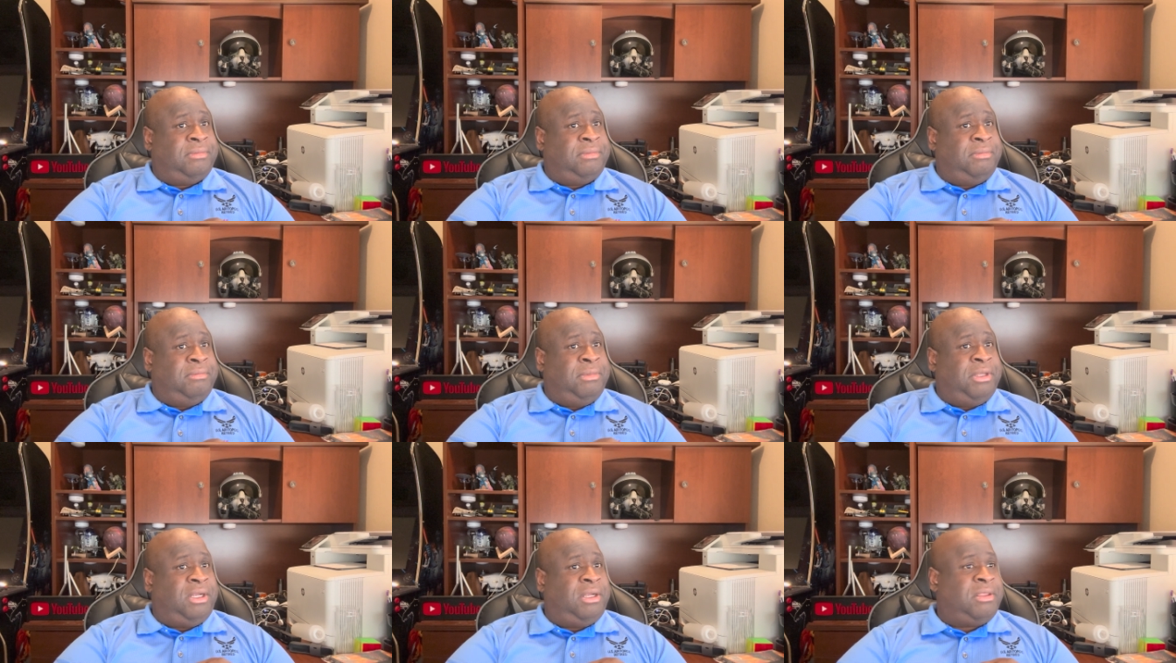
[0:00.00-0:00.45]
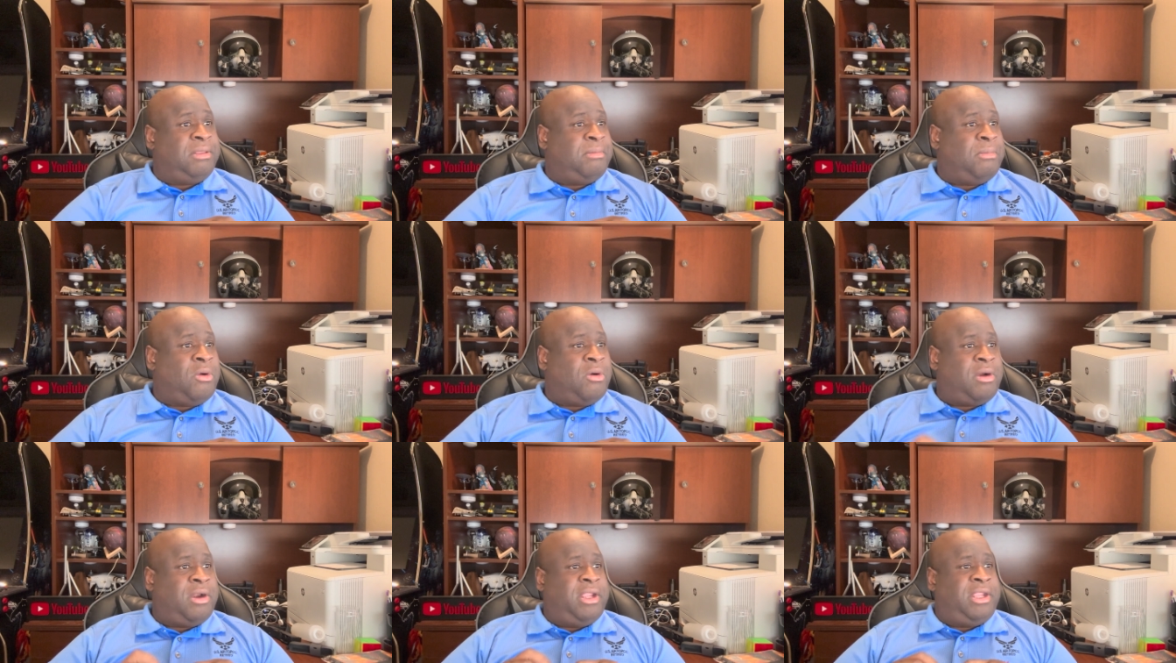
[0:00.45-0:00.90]
middle of the
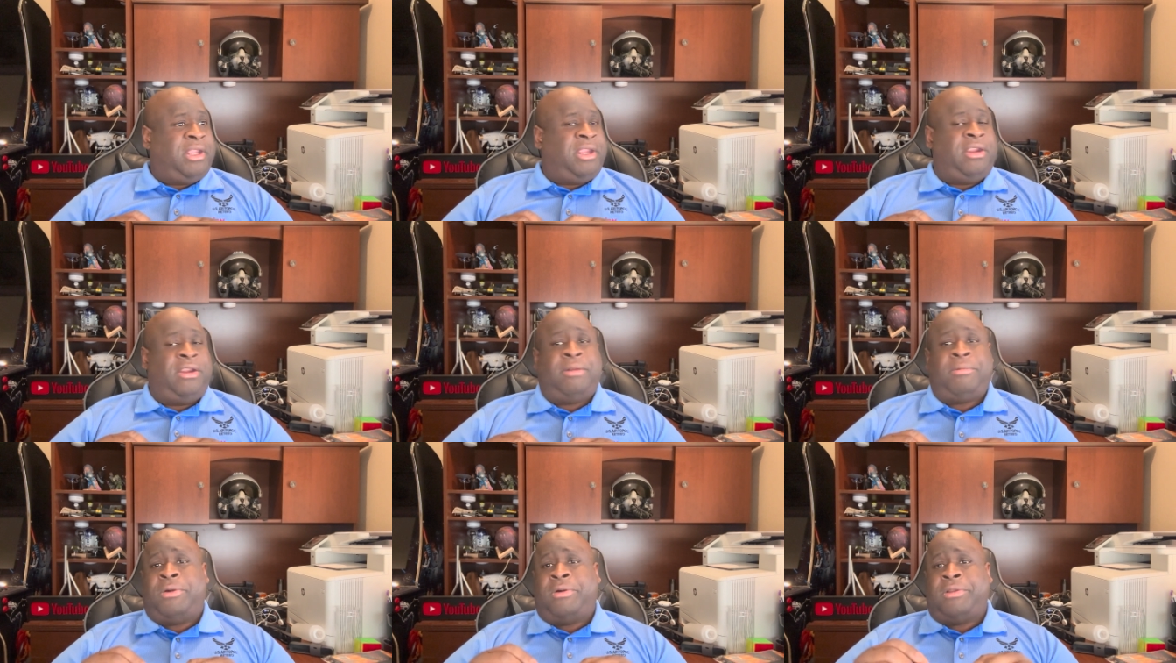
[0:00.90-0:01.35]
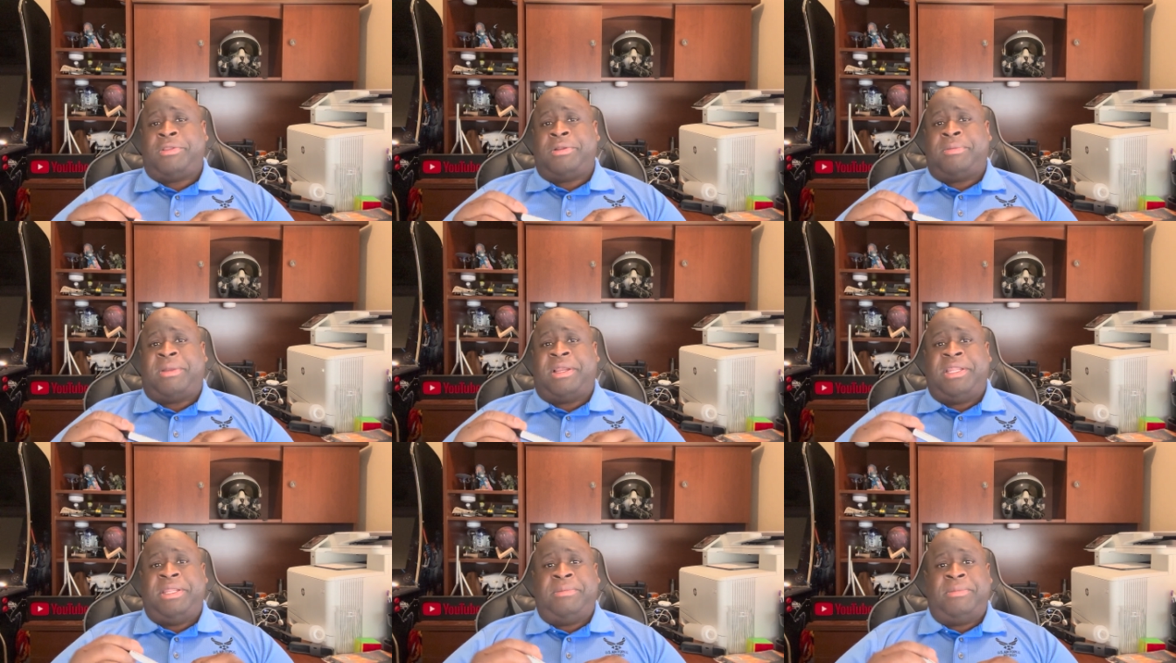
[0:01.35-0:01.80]
morning here, I'm going through
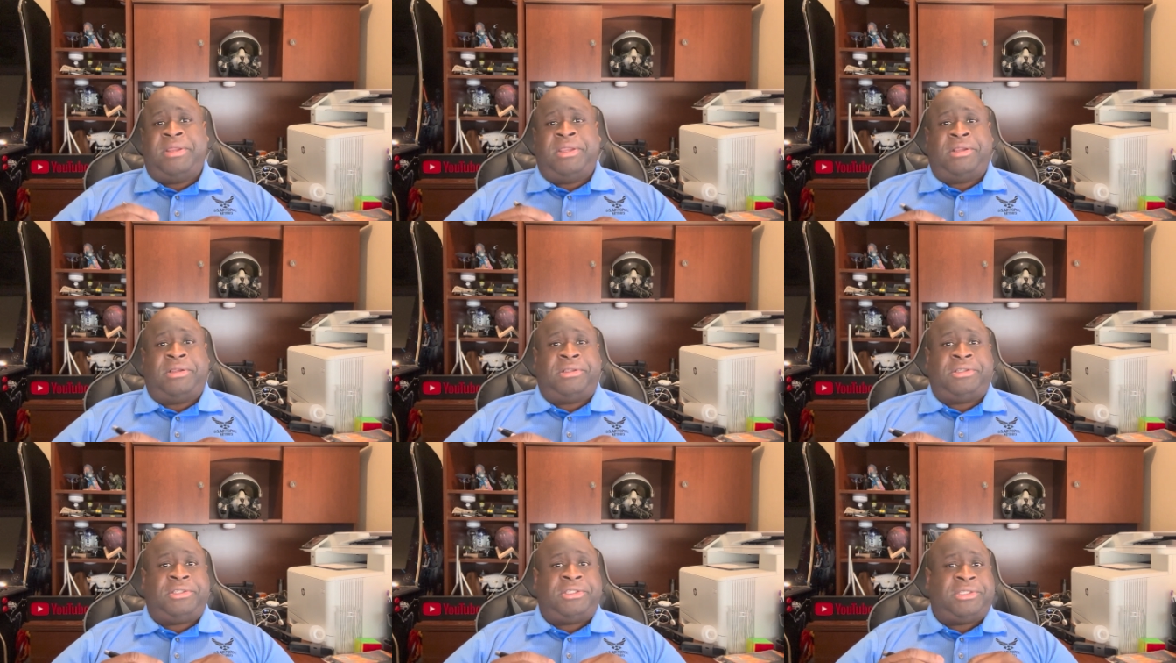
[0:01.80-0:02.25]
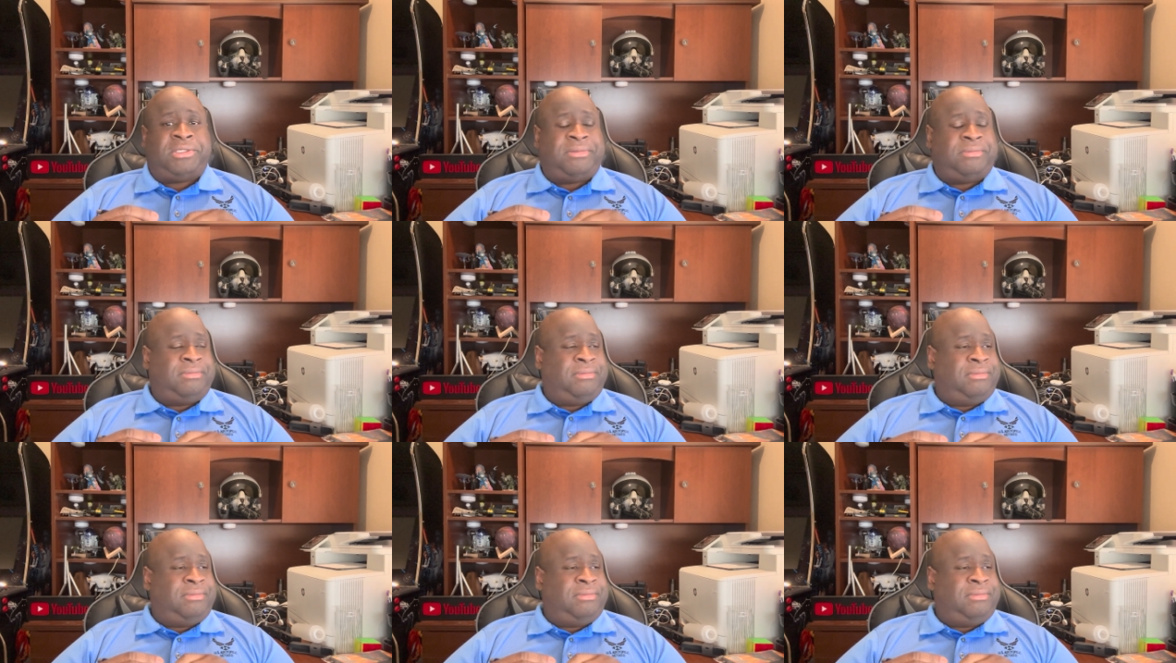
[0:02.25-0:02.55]
my emails.